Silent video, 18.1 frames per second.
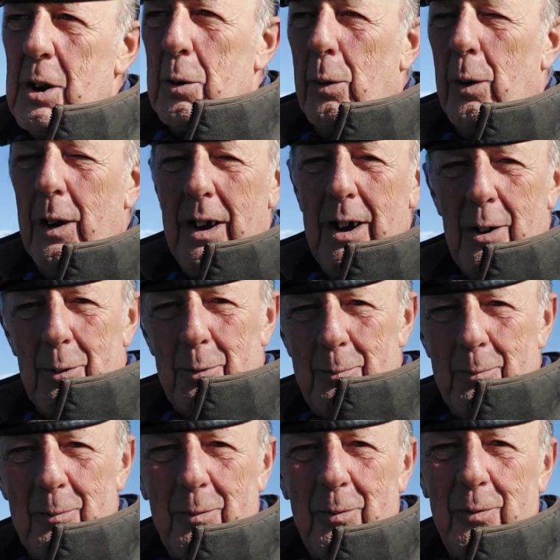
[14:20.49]
Well,
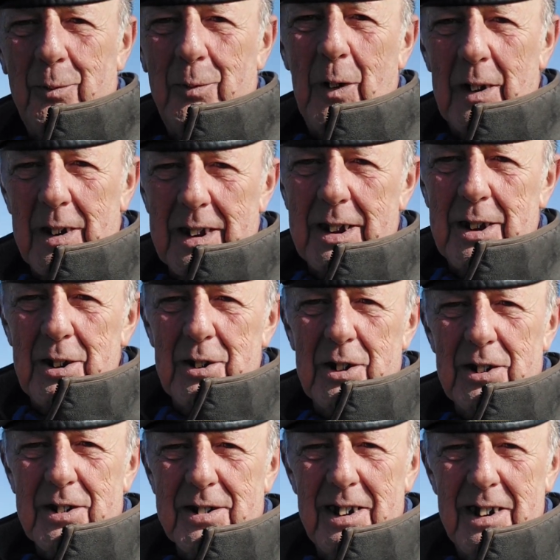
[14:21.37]
funny you
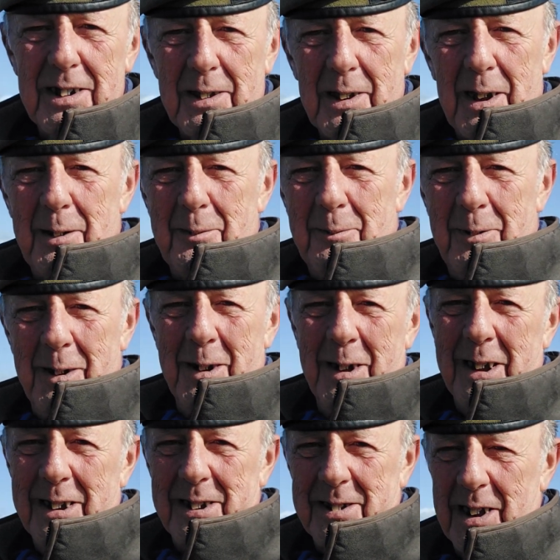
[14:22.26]
should say that,
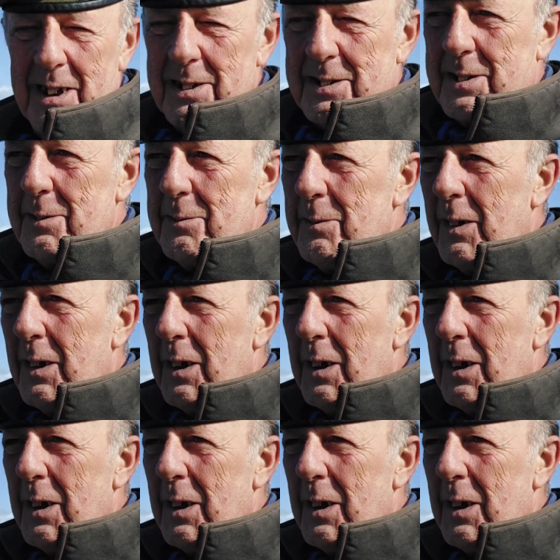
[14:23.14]
he says,